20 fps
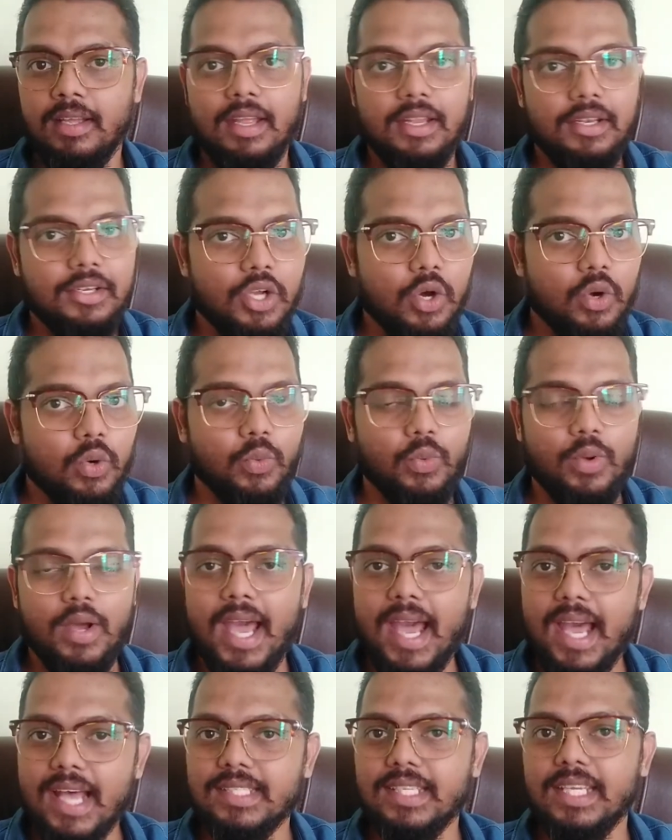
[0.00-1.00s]
No,
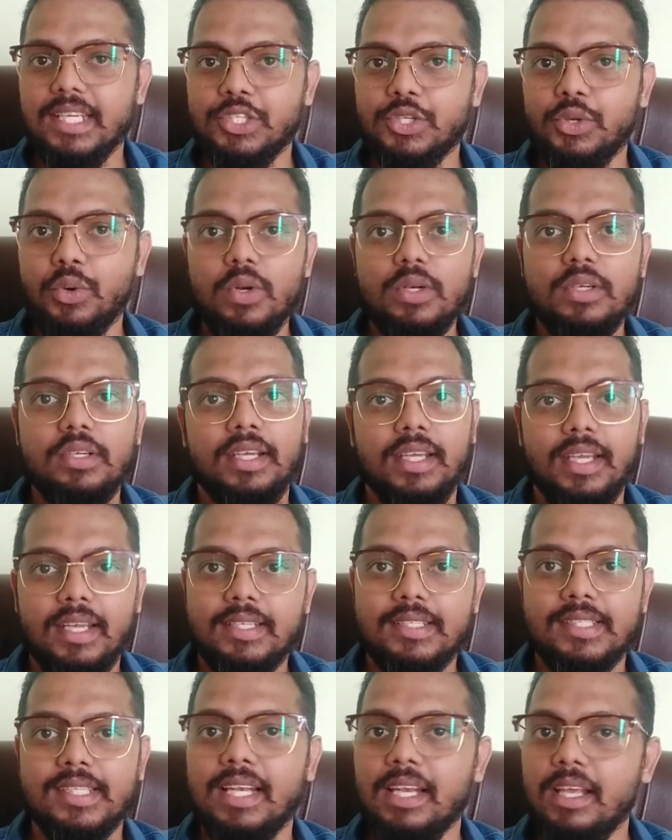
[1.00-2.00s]
as I told,
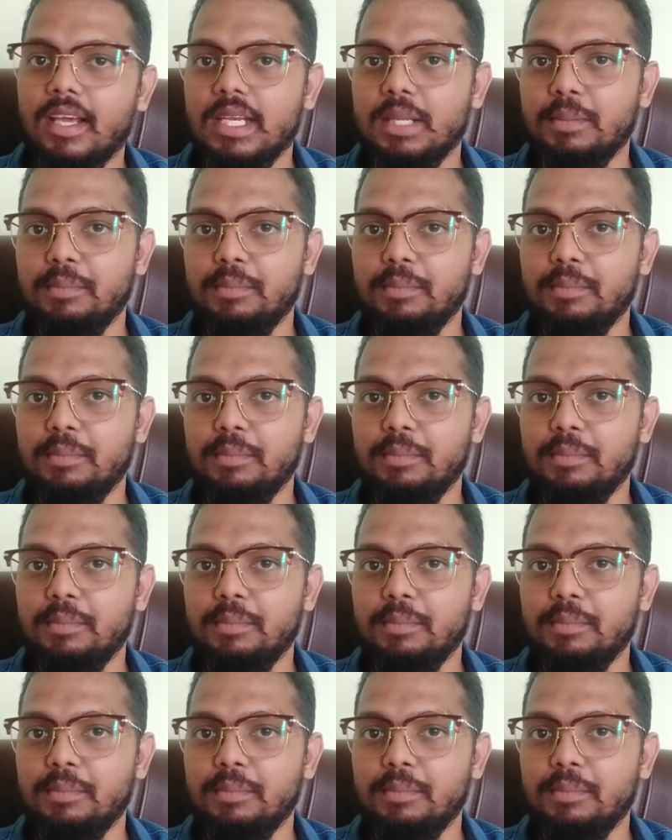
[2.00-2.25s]
it's clearly